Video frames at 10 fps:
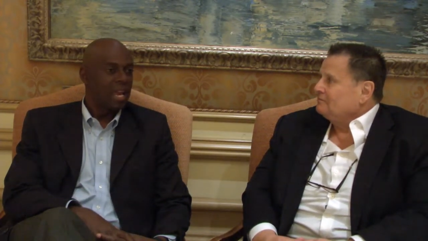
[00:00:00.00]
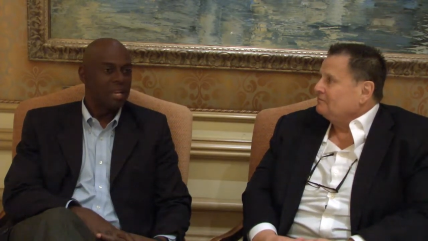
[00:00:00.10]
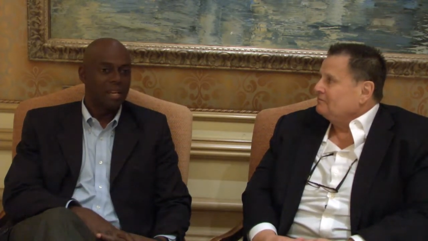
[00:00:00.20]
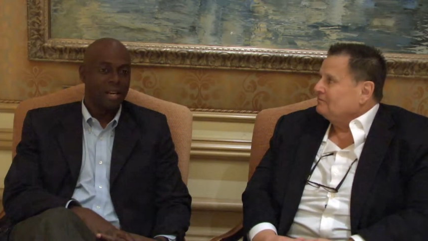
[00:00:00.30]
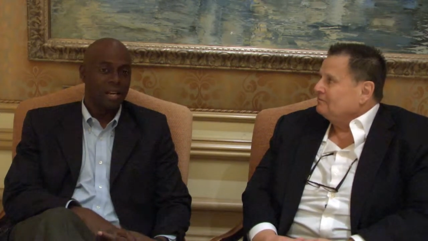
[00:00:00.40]

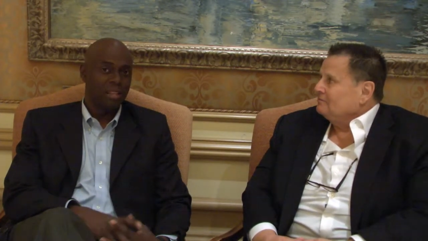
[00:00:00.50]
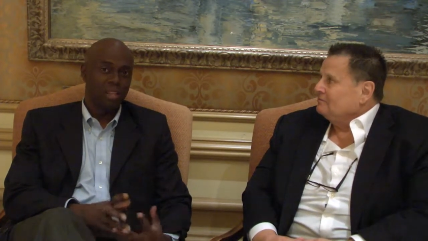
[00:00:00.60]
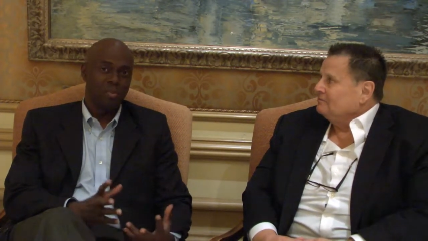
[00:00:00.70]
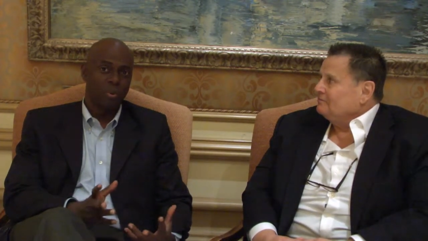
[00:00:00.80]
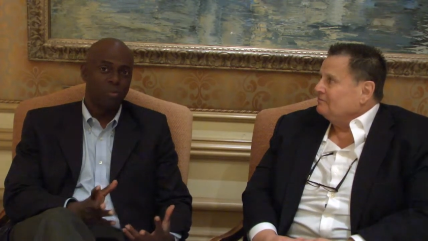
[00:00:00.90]
Speaker 1: And uh, I
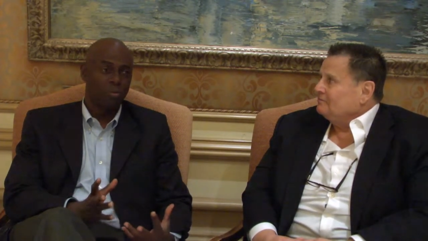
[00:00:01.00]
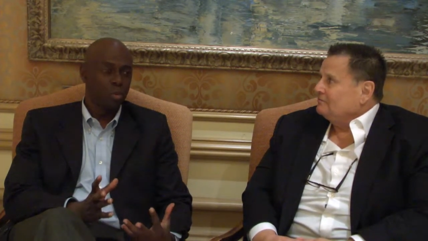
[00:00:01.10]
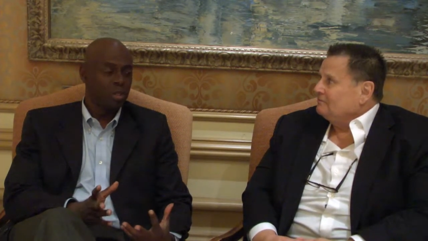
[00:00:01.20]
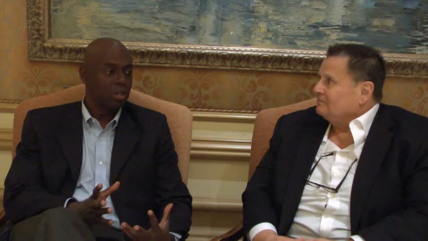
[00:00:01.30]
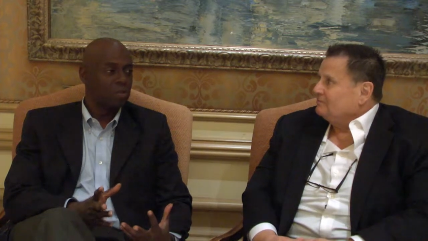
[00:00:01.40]
think it's been
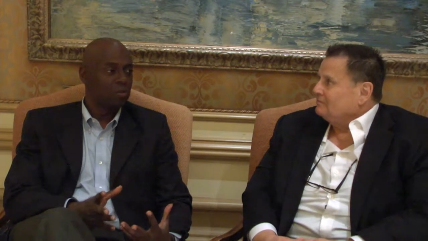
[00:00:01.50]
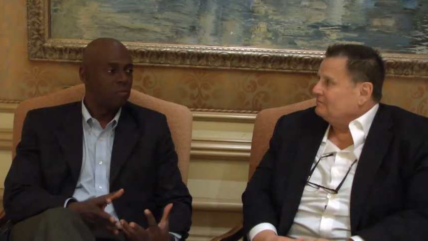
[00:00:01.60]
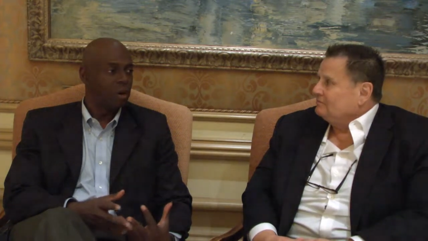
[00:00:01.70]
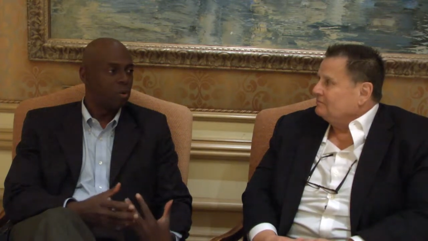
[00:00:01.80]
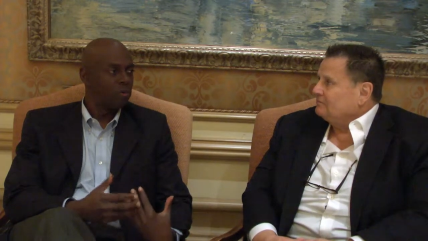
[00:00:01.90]
really good so far.